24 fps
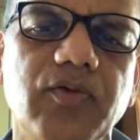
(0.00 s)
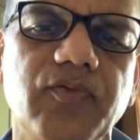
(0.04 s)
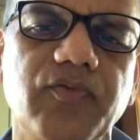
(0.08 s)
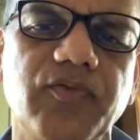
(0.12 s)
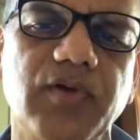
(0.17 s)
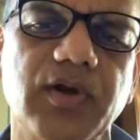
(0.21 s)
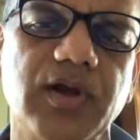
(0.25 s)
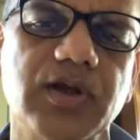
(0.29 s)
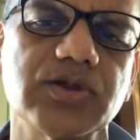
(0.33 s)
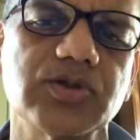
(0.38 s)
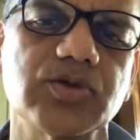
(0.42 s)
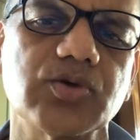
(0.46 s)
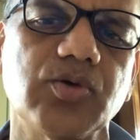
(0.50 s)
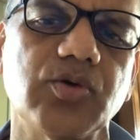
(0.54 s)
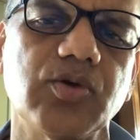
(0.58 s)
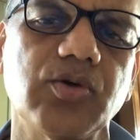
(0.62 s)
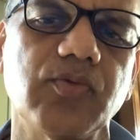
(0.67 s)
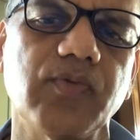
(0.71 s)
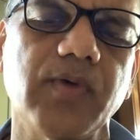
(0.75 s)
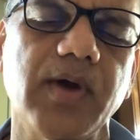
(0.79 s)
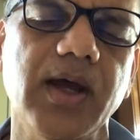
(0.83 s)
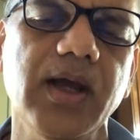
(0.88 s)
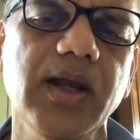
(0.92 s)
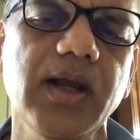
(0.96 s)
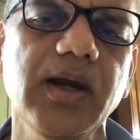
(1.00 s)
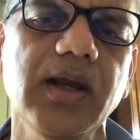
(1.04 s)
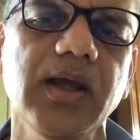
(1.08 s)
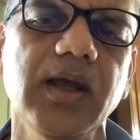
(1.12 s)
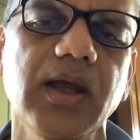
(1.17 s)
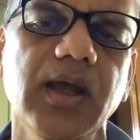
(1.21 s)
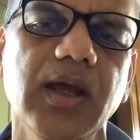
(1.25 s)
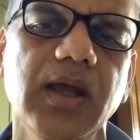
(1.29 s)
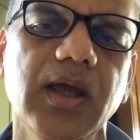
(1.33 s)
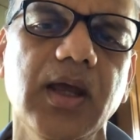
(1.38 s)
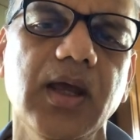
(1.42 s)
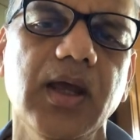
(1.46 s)
flux core wire,
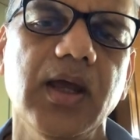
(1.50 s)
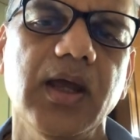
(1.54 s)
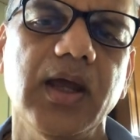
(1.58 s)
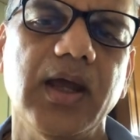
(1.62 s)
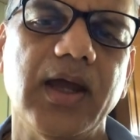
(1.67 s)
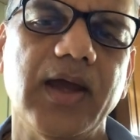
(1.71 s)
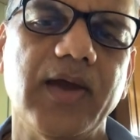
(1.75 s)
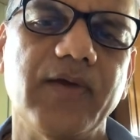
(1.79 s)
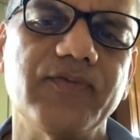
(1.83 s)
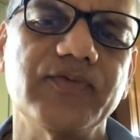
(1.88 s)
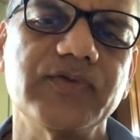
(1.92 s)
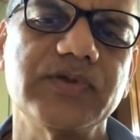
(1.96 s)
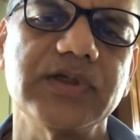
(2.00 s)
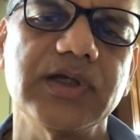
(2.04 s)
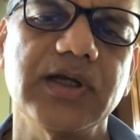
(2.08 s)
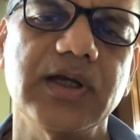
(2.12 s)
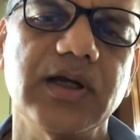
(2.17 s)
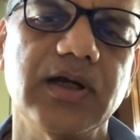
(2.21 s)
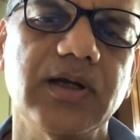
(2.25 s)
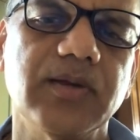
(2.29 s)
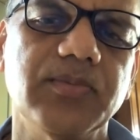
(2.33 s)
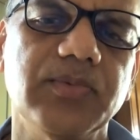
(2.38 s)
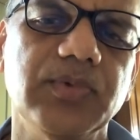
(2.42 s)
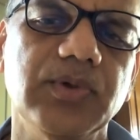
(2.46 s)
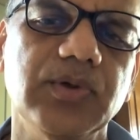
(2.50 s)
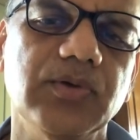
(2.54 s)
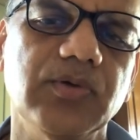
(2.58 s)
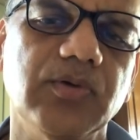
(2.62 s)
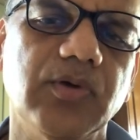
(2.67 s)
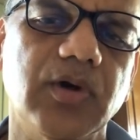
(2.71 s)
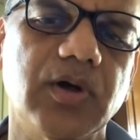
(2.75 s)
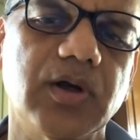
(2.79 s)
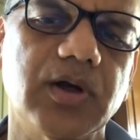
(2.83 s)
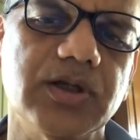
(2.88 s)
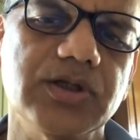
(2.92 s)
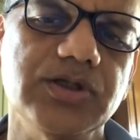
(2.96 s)
FCAW
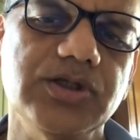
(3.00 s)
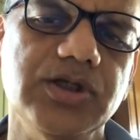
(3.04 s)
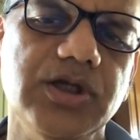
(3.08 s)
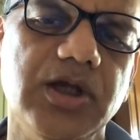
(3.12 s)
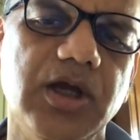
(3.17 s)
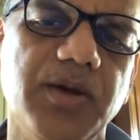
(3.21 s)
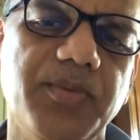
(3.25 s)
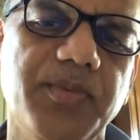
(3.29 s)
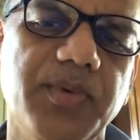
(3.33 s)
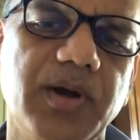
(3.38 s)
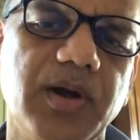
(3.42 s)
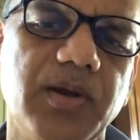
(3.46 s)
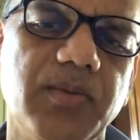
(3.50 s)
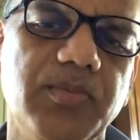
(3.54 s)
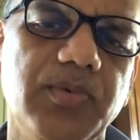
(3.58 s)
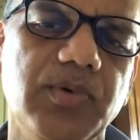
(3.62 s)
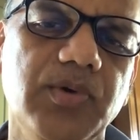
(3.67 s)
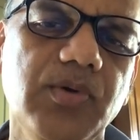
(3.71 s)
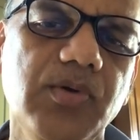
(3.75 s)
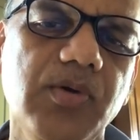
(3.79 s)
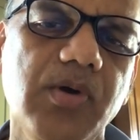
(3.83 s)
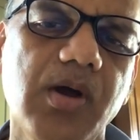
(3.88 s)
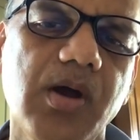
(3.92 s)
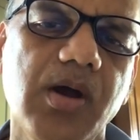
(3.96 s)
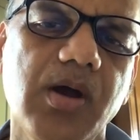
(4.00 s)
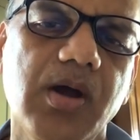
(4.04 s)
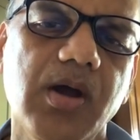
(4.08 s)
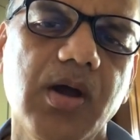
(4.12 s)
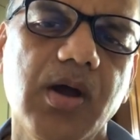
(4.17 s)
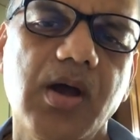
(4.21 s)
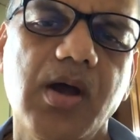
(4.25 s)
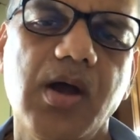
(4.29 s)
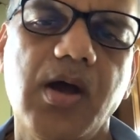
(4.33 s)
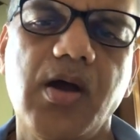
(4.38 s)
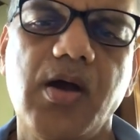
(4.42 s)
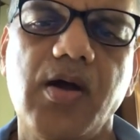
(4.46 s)
or a GMAW,
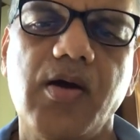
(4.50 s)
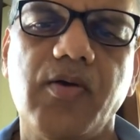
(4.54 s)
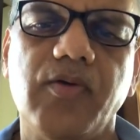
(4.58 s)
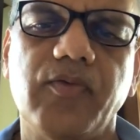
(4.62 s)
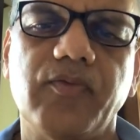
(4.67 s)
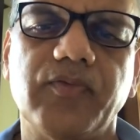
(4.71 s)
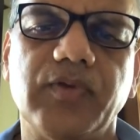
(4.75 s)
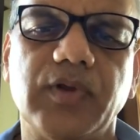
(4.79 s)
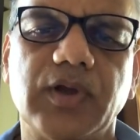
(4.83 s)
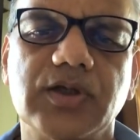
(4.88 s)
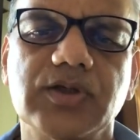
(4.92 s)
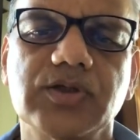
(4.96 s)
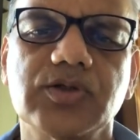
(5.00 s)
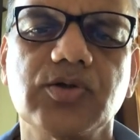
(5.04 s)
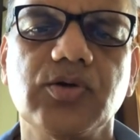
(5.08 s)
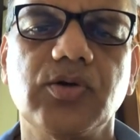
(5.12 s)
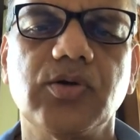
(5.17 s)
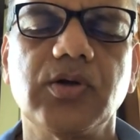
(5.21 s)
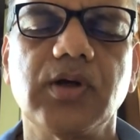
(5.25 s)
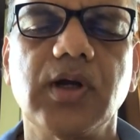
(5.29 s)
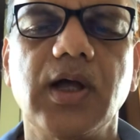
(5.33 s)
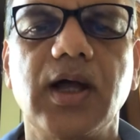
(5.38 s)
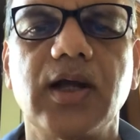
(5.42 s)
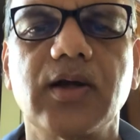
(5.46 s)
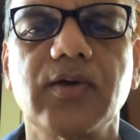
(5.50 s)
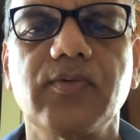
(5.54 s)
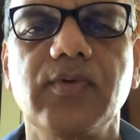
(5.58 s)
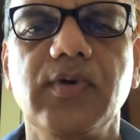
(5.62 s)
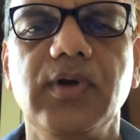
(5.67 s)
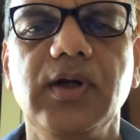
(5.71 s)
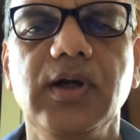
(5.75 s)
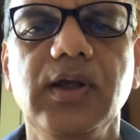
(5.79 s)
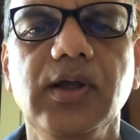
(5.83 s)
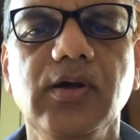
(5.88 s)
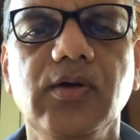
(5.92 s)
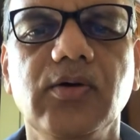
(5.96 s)
flux core arc
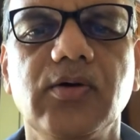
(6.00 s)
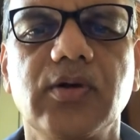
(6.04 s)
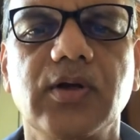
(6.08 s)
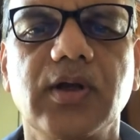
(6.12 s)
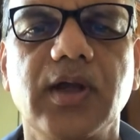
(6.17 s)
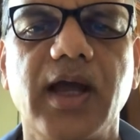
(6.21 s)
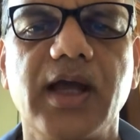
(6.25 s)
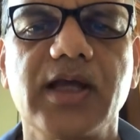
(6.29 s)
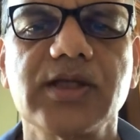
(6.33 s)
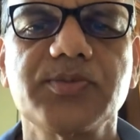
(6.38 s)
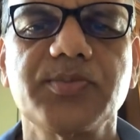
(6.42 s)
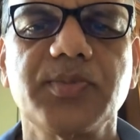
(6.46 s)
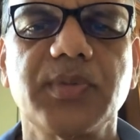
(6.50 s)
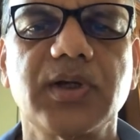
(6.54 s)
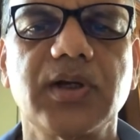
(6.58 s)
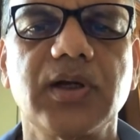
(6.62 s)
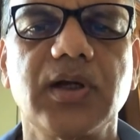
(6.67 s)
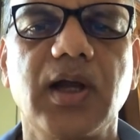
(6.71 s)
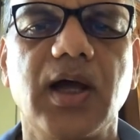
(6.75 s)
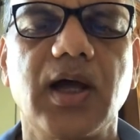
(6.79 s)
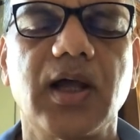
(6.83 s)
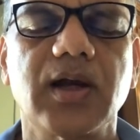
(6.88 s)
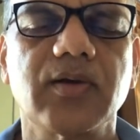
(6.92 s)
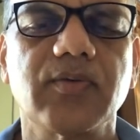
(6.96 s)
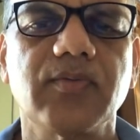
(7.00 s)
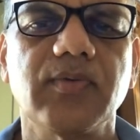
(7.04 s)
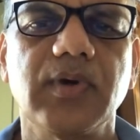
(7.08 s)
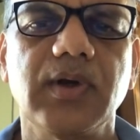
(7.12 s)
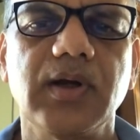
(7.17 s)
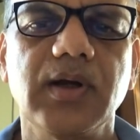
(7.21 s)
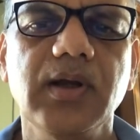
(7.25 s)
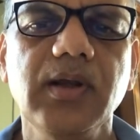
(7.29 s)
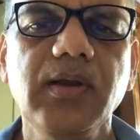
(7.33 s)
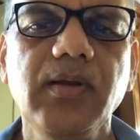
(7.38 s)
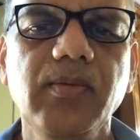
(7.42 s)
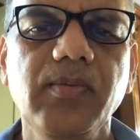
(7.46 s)
welding or gas metal arc
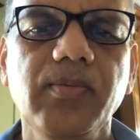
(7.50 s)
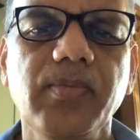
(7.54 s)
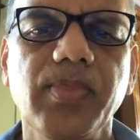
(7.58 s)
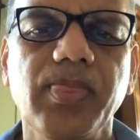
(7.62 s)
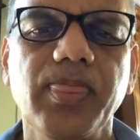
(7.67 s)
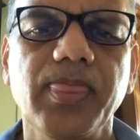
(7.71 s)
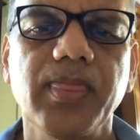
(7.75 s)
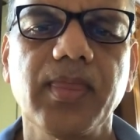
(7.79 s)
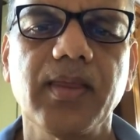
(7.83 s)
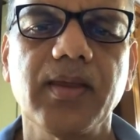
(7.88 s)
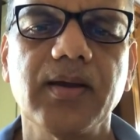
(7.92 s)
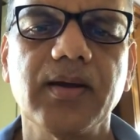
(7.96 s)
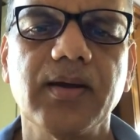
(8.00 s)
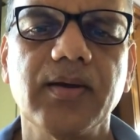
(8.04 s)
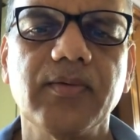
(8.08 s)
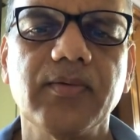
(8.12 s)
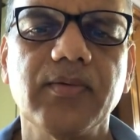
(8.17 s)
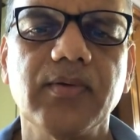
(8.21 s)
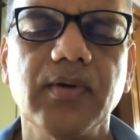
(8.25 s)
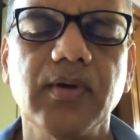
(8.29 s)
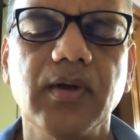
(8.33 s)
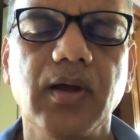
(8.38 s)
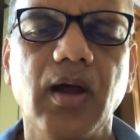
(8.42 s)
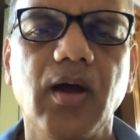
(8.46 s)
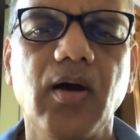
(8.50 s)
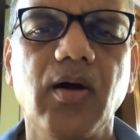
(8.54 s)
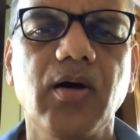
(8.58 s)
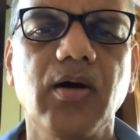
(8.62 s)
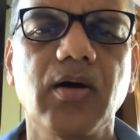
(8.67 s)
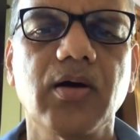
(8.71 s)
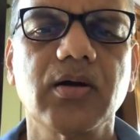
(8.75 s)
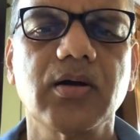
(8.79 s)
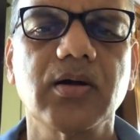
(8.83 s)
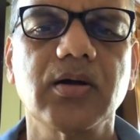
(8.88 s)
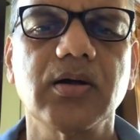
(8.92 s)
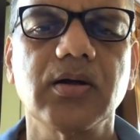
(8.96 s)
welding.
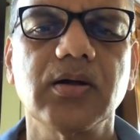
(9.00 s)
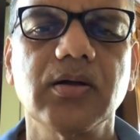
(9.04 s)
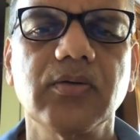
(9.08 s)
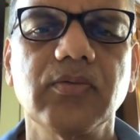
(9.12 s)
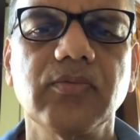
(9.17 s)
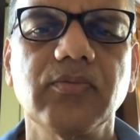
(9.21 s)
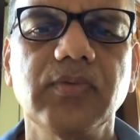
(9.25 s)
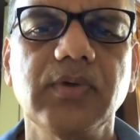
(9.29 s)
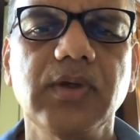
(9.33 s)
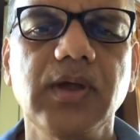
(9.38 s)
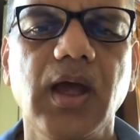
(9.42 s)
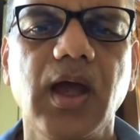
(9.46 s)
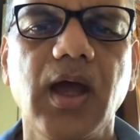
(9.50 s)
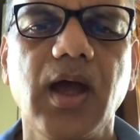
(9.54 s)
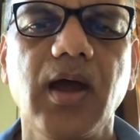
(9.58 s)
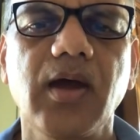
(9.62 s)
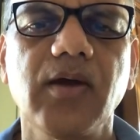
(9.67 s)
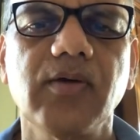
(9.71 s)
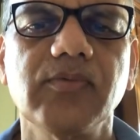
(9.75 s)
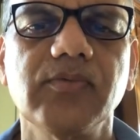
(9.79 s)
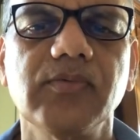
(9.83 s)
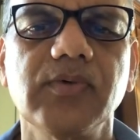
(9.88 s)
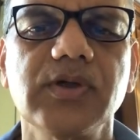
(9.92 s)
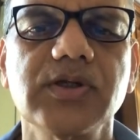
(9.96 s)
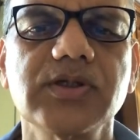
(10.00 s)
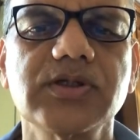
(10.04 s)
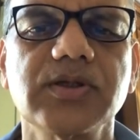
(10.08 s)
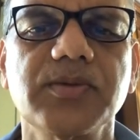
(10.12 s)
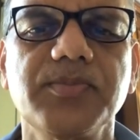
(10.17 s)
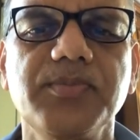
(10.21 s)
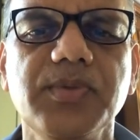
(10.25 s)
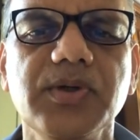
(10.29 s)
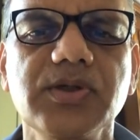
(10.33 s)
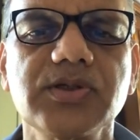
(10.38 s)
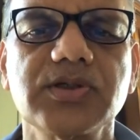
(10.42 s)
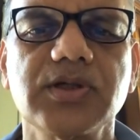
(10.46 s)
Or we have a
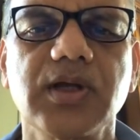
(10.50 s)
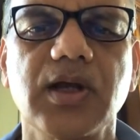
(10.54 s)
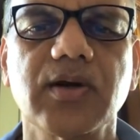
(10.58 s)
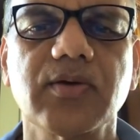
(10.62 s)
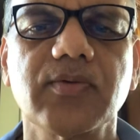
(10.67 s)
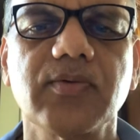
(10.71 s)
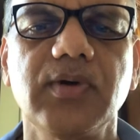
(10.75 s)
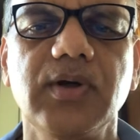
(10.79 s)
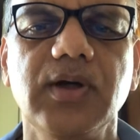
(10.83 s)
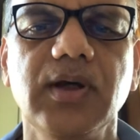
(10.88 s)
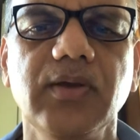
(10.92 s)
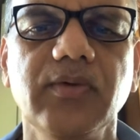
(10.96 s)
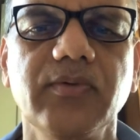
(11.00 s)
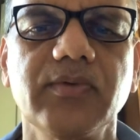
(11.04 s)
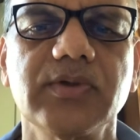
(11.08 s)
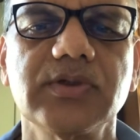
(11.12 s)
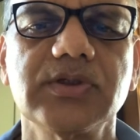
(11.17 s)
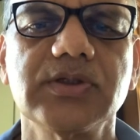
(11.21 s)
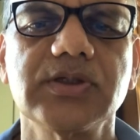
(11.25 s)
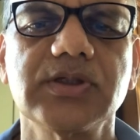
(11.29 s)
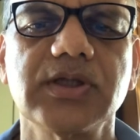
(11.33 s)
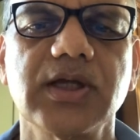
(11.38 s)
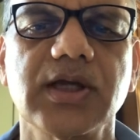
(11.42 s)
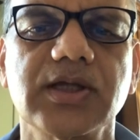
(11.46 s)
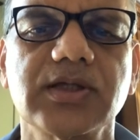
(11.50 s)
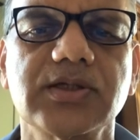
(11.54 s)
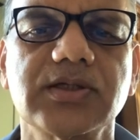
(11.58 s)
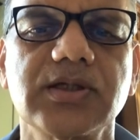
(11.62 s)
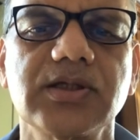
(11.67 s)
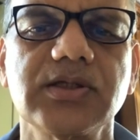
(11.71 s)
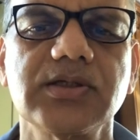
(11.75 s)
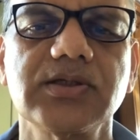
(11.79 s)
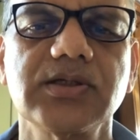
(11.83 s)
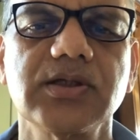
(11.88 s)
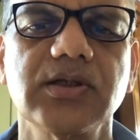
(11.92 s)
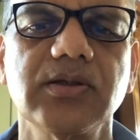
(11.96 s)
submerged arc welding, which is
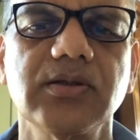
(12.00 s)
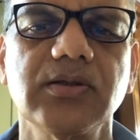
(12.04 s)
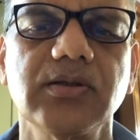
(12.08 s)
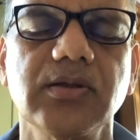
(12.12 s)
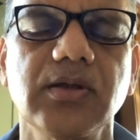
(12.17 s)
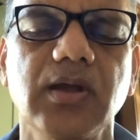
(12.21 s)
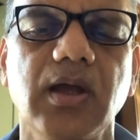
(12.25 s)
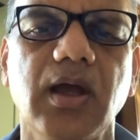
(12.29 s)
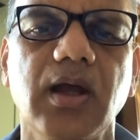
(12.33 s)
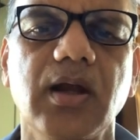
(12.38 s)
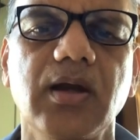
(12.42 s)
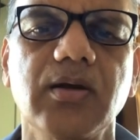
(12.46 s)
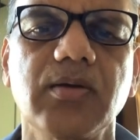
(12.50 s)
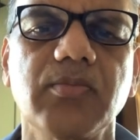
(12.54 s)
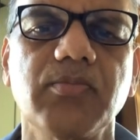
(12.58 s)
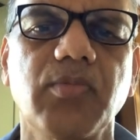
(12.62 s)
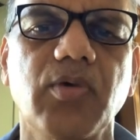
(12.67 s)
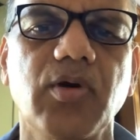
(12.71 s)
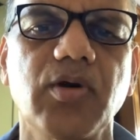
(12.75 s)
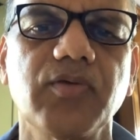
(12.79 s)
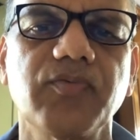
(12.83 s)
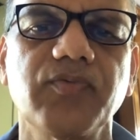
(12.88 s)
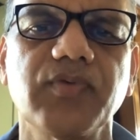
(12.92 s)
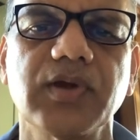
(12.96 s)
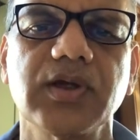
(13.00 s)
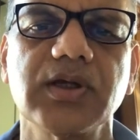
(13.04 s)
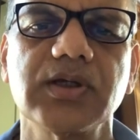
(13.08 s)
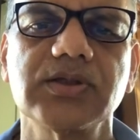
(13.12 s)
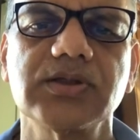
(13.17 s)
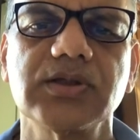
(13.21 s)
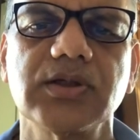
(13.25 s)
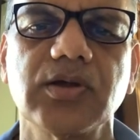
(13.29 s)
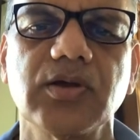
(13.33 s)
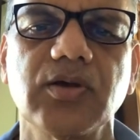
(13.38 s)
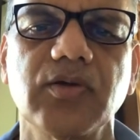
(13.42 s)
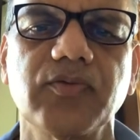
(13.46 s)
extension and
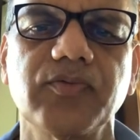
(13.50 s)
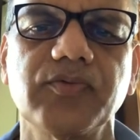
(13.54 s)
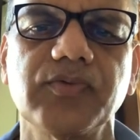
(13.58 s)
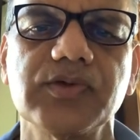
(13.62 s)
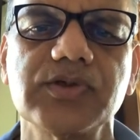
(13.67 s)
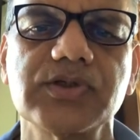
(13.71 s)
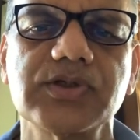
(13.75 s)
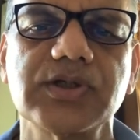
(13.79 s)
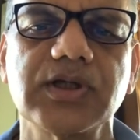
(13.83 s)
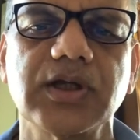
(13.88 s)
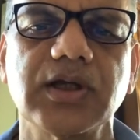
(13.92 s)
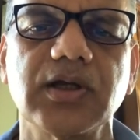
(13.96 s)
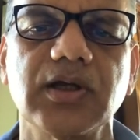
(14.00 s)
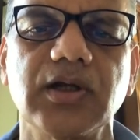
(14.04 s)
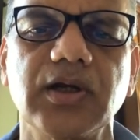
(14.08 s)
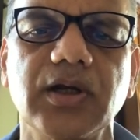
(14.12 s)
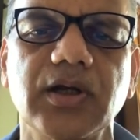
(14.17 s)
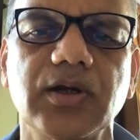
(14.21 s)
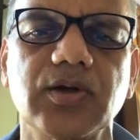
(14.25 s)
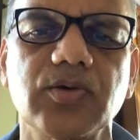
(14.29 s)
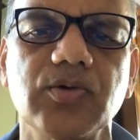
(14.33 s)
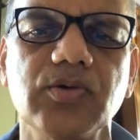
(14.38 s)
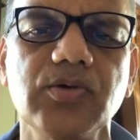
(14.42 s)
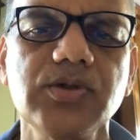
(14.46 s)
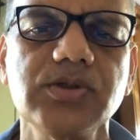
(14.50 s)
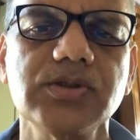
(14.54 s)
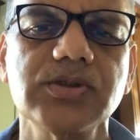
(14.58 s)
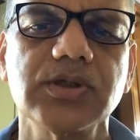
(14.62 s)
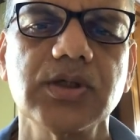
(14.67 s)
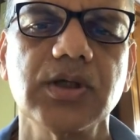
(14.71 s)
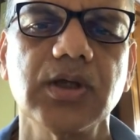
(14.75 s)
modification of stick electrodes,